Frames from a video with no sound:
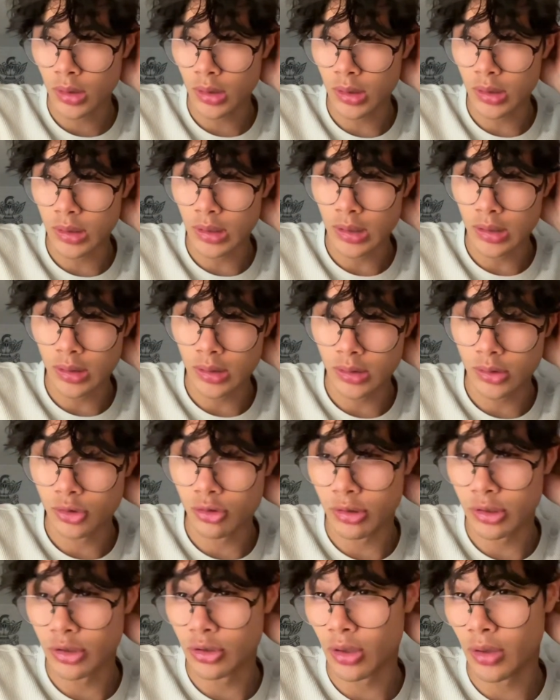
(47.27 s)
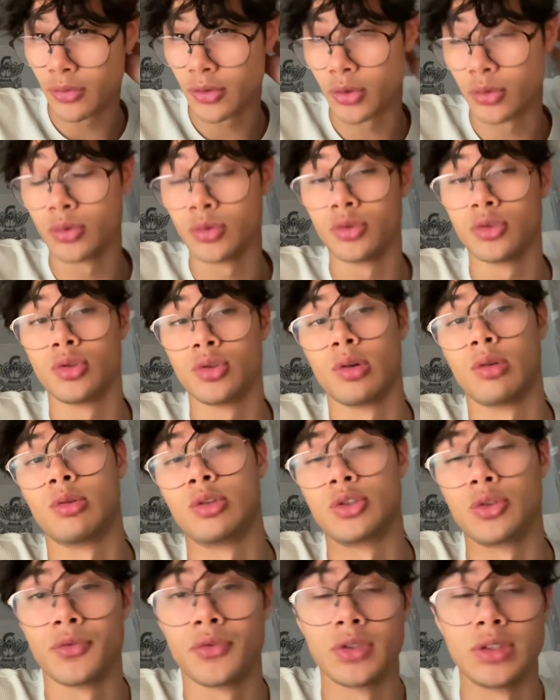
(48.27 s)
Then during the afternoon, two
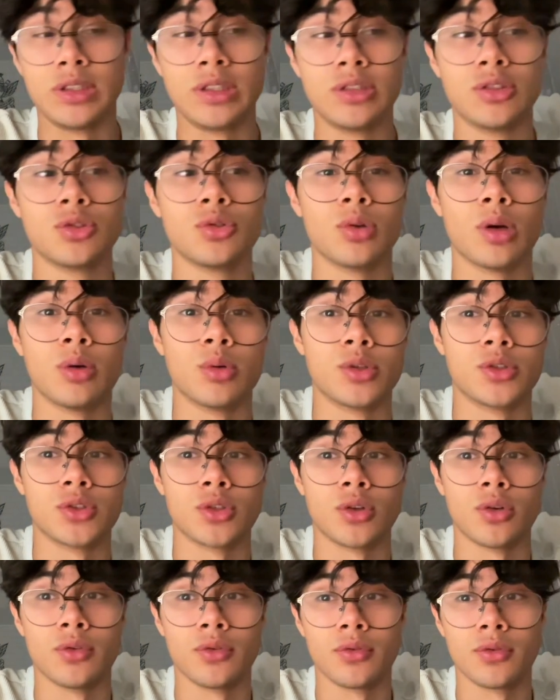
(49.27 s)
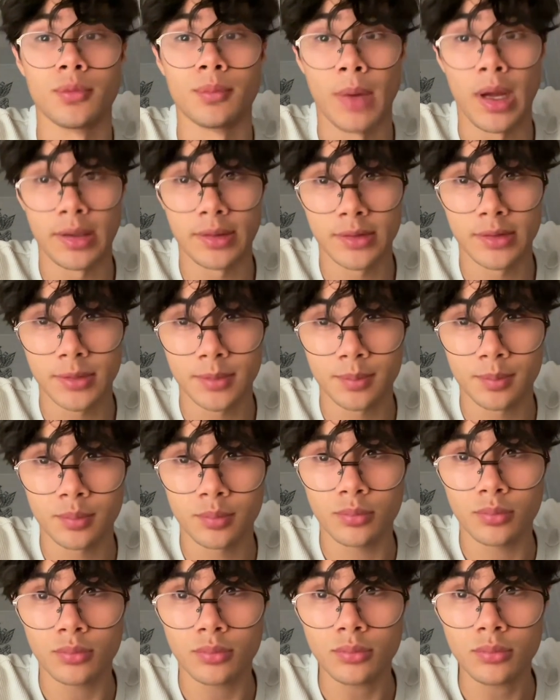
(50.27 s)
hours of physics, two hours of math,
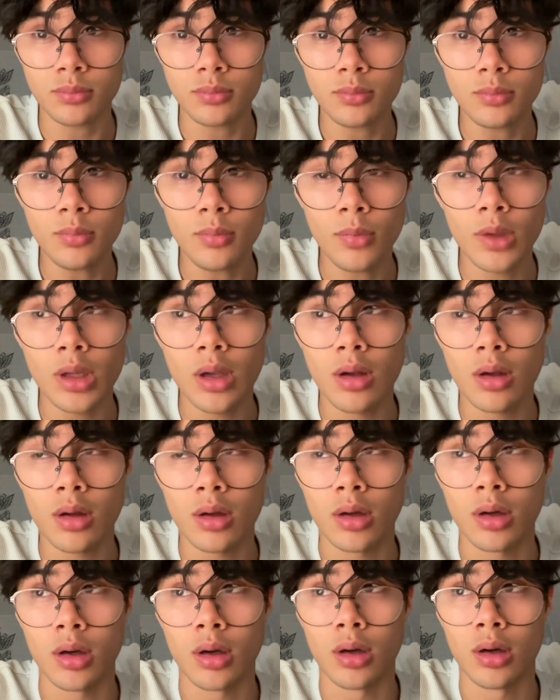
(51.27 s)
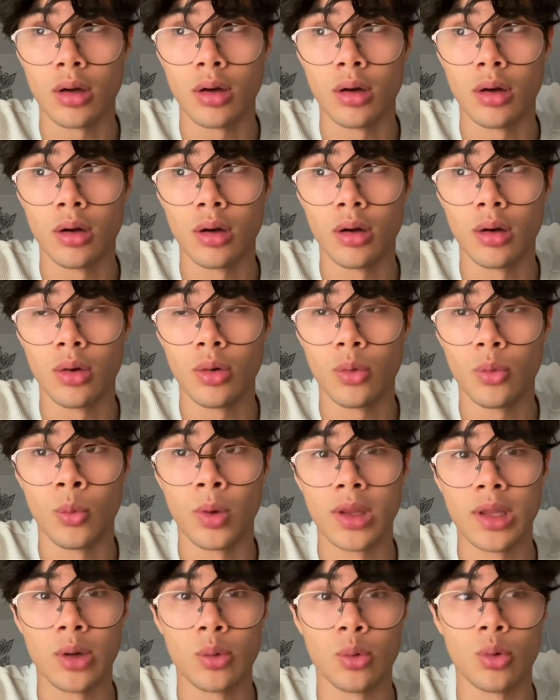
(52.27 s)
uh,
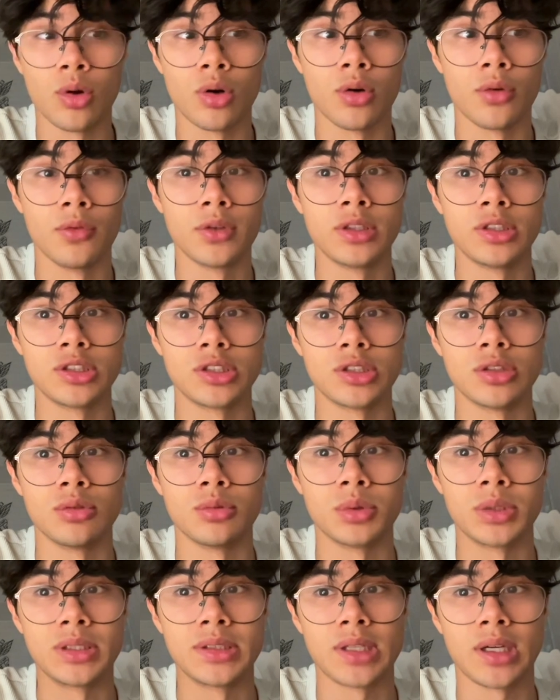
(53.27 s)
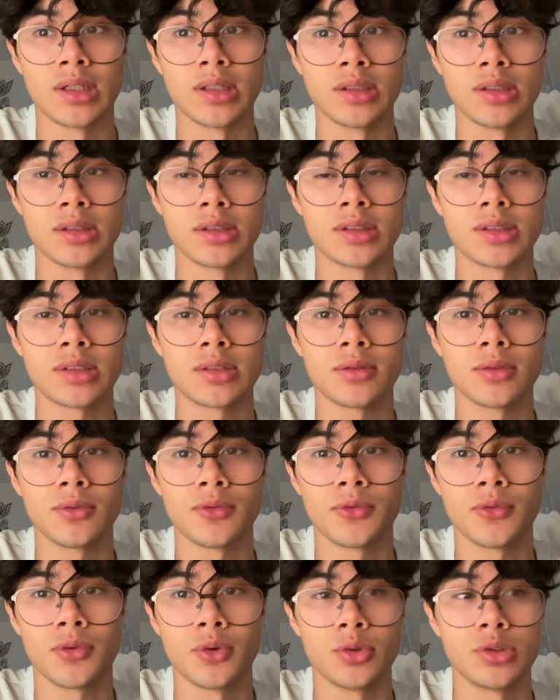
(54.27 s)
one hour of engineering science,
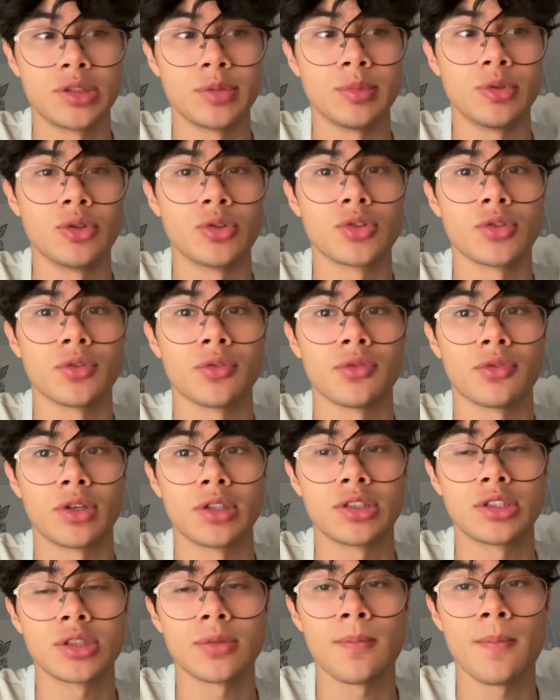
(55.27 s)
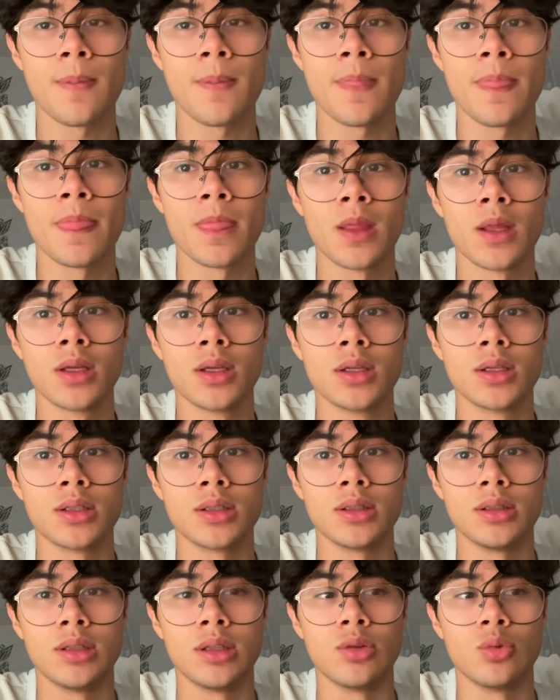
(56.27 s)
30 minutes of French,
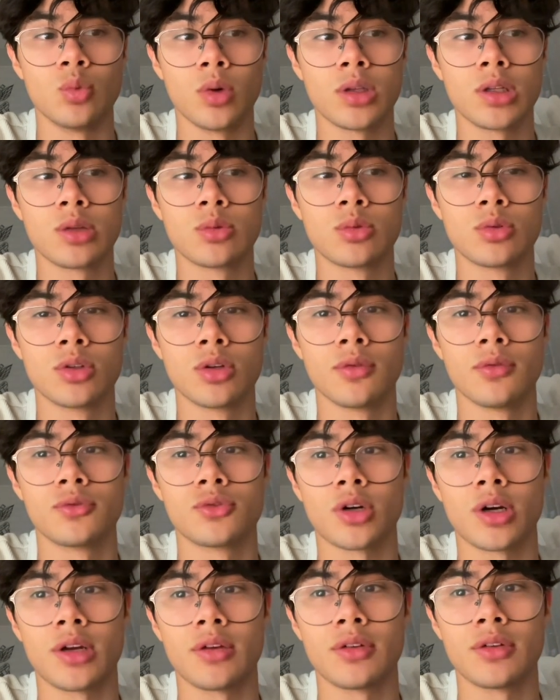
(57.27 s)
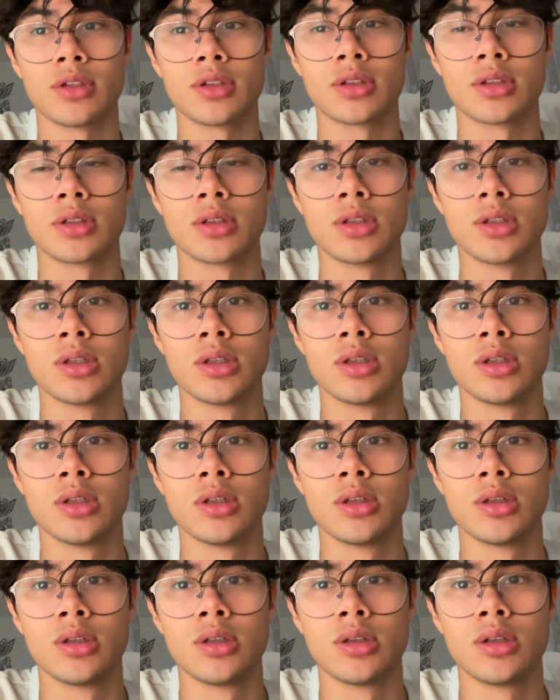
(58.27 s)
then one hour of driving,
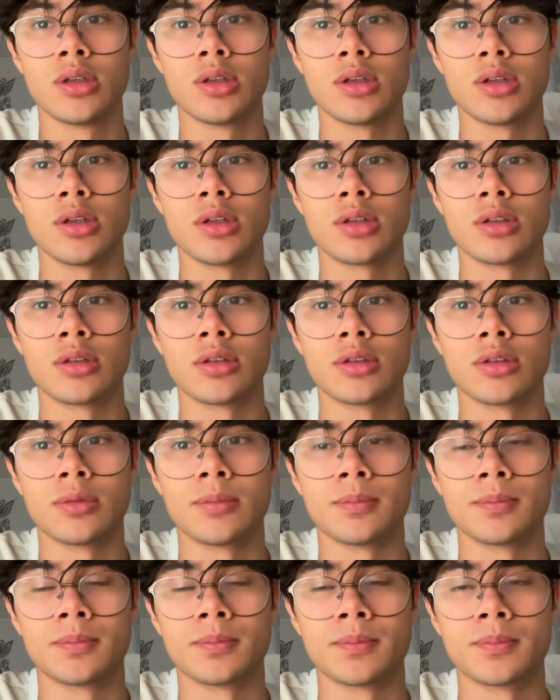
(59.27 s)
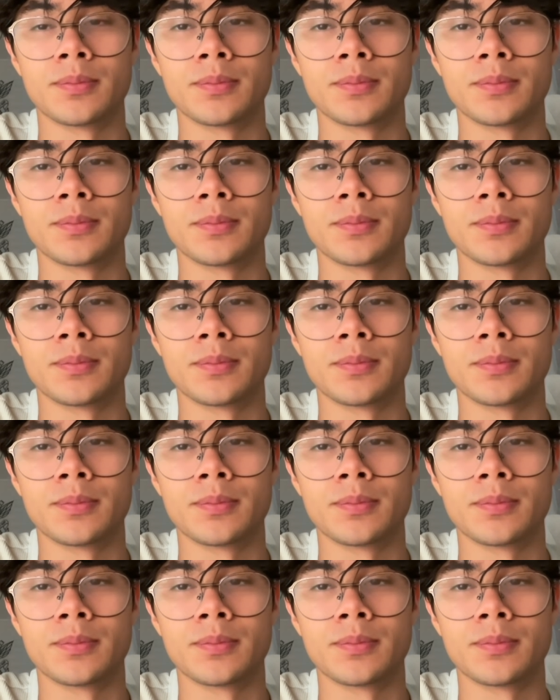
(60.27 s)
um,